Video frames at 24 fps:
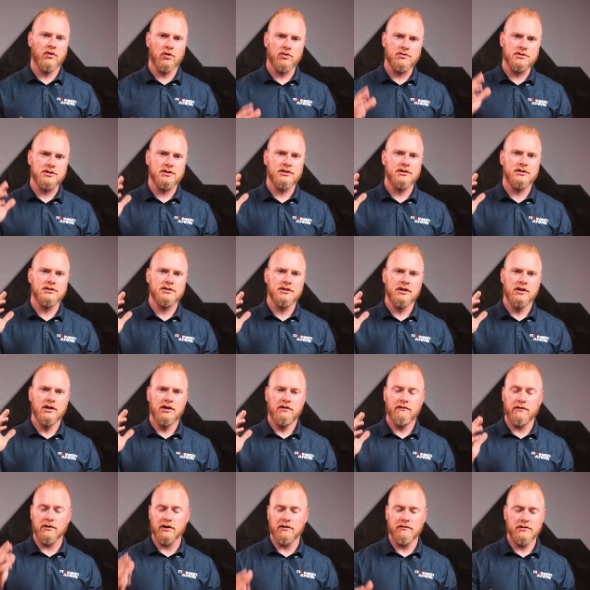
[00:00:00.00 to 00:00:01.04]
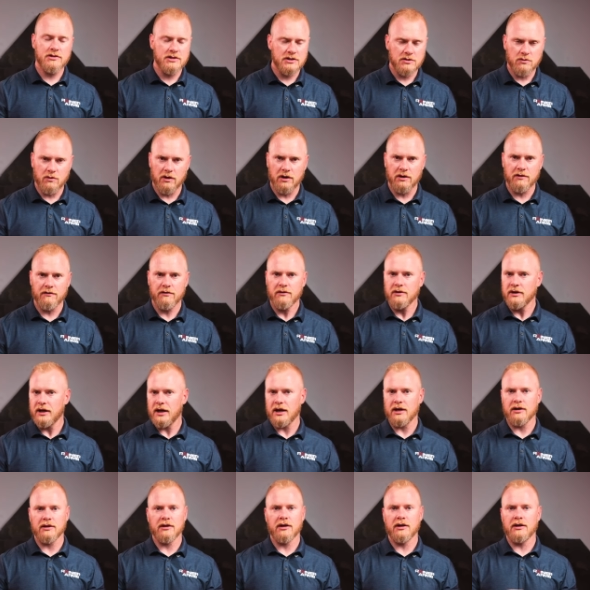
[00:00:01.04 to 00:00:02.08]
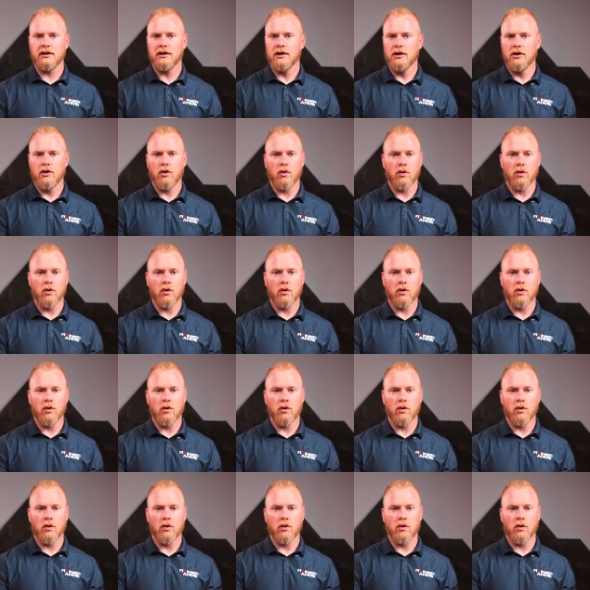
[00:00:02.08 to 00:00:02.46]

holsters for even just one handgun,